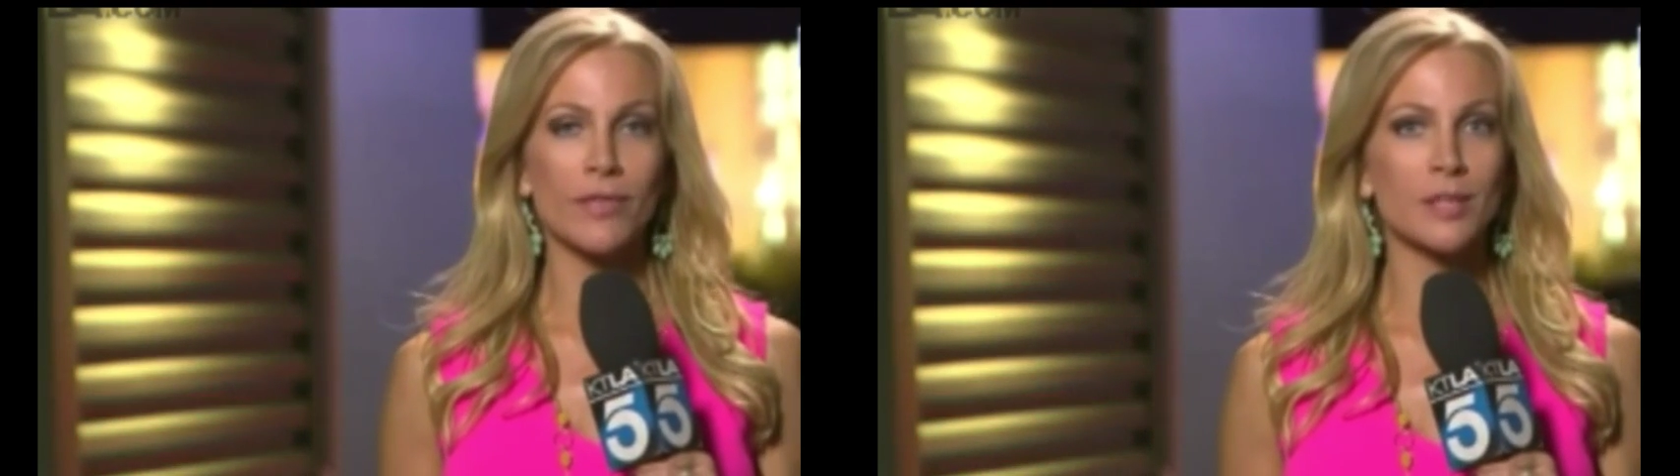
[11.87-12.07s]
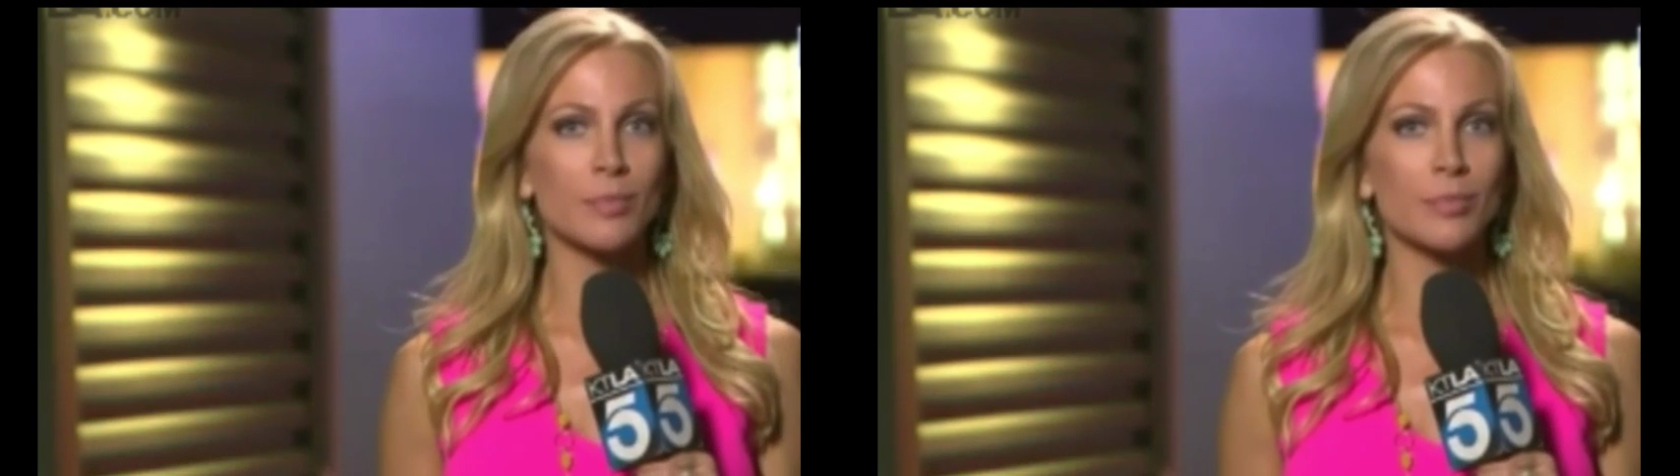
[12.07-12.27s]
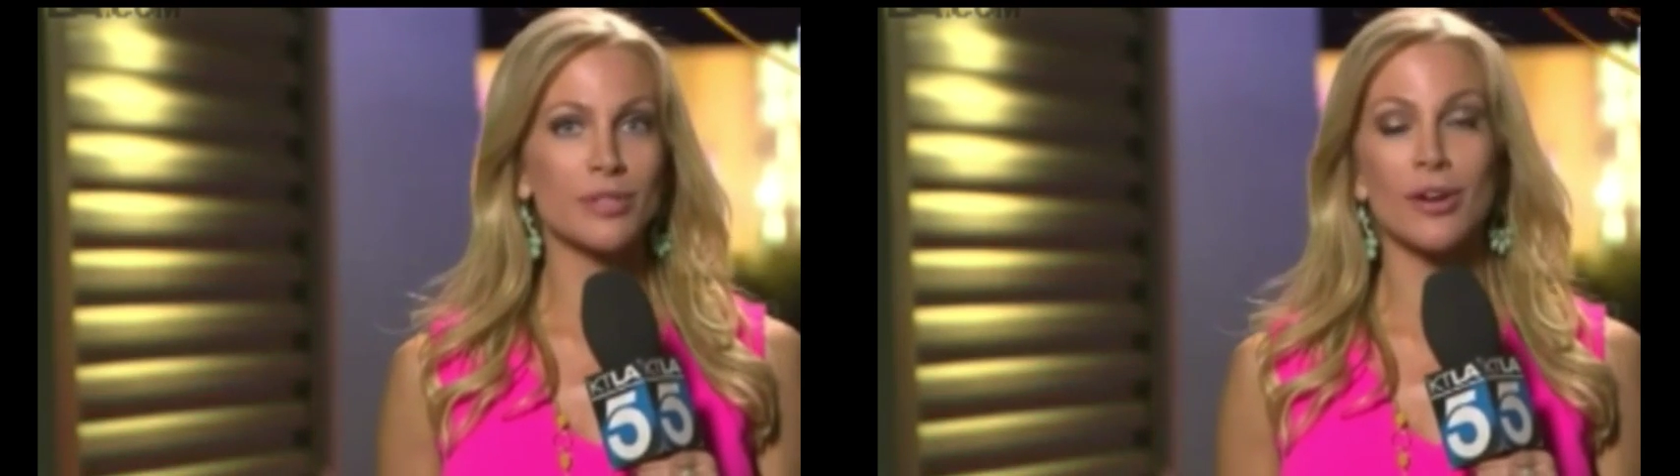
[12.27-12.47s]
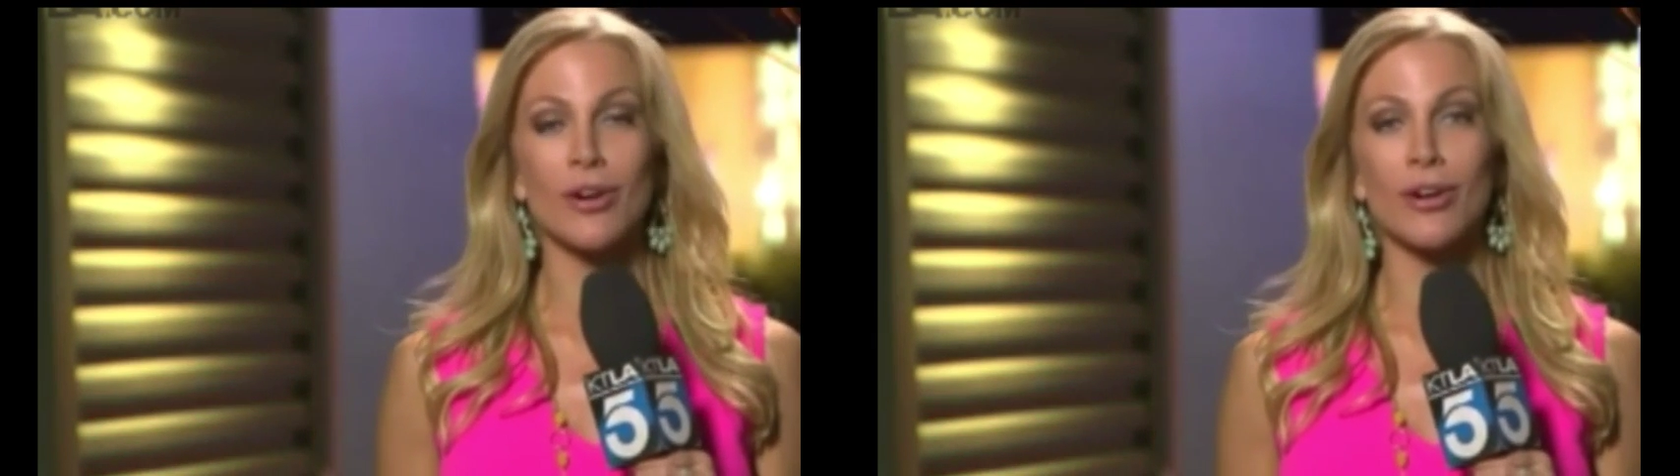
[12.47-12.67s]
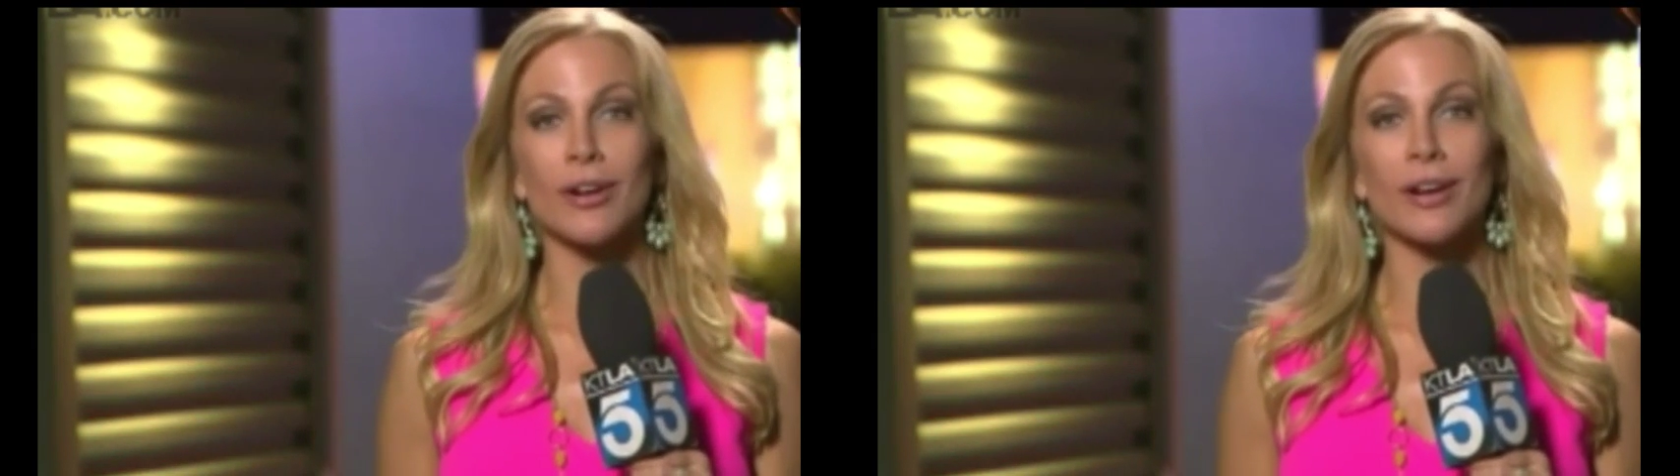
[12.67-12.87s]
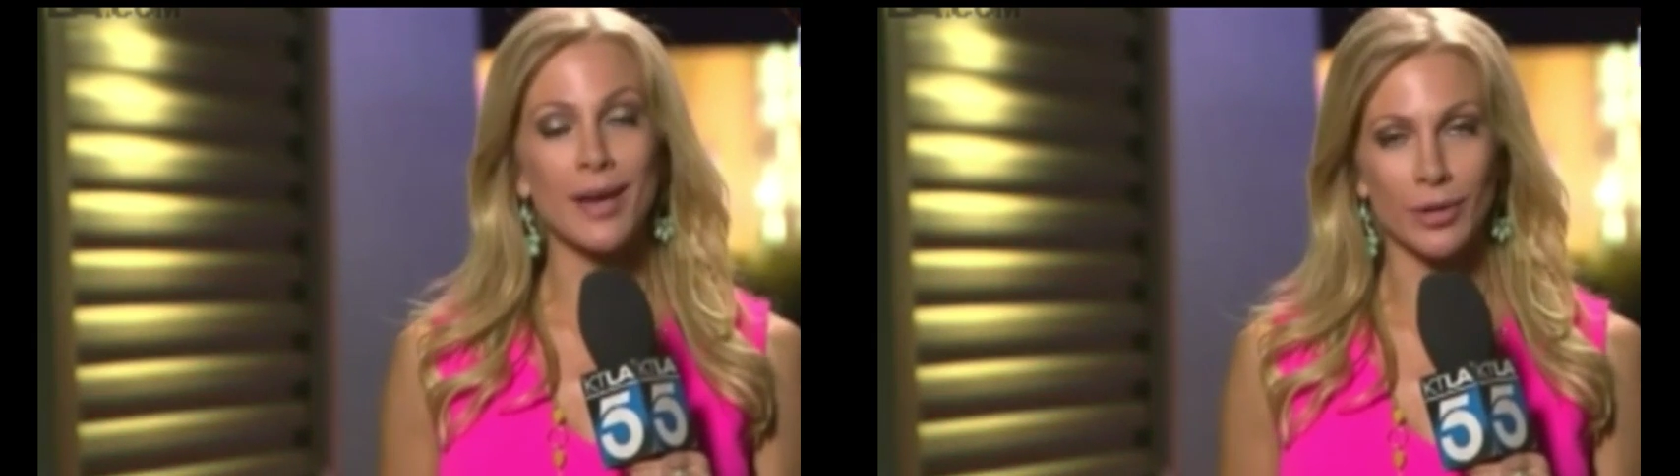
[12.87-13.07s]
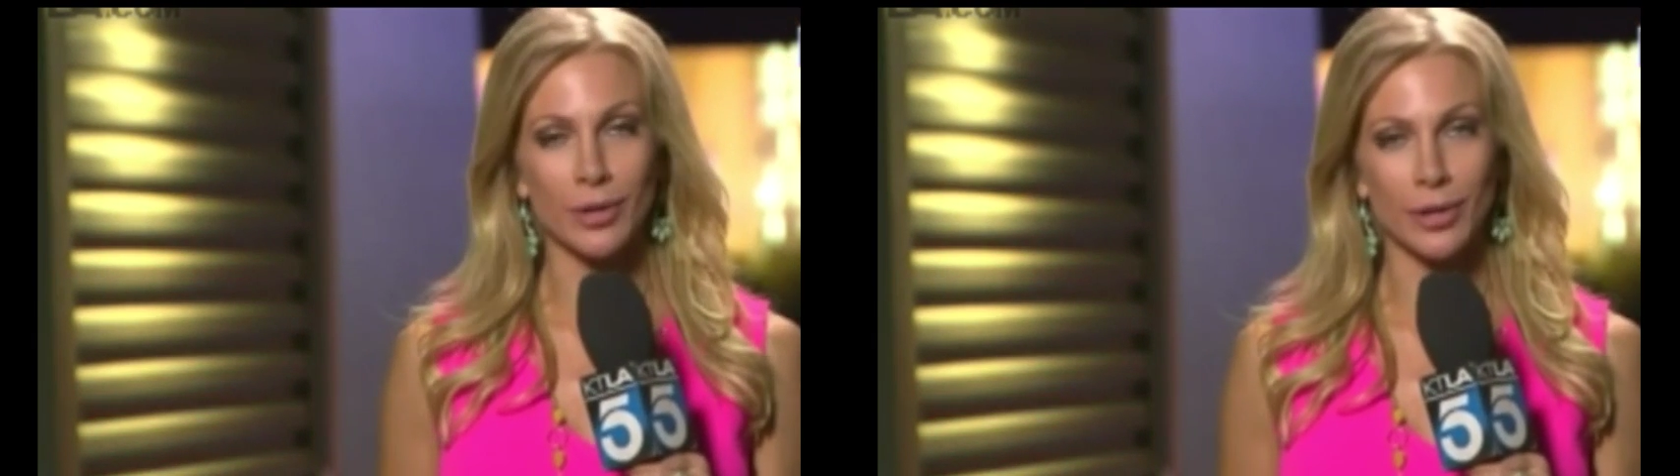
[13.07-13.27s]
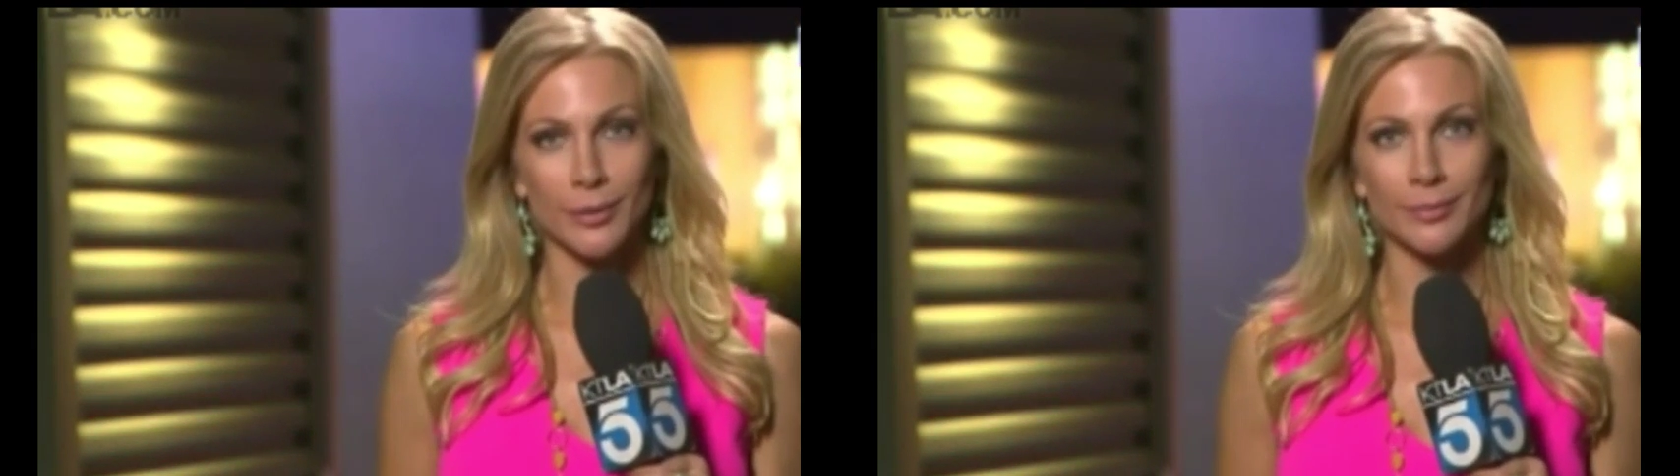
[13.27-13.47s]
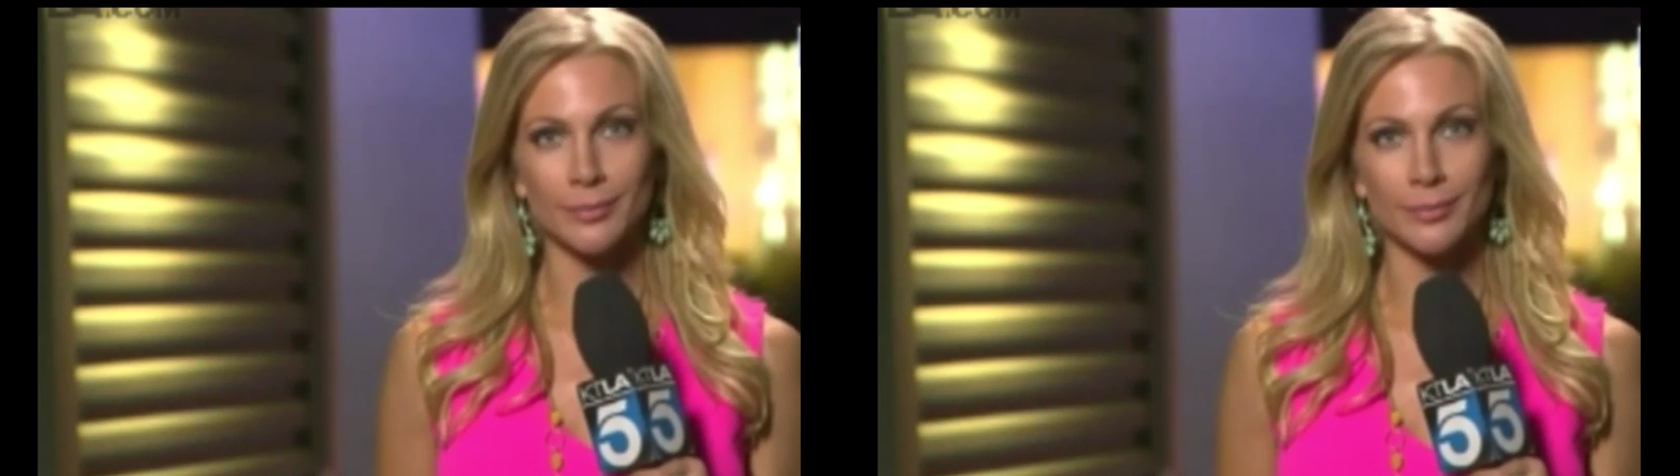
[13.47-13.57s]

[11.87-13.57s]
this bizarre encounter.